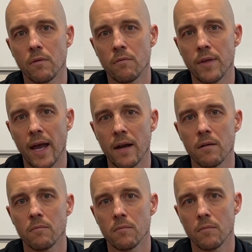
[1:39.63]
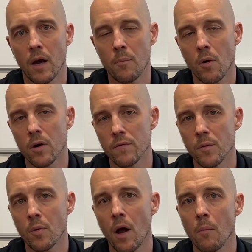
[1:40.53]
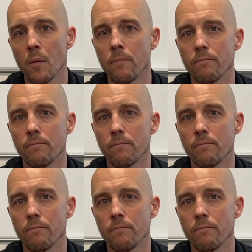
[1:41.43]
than a part of the problem.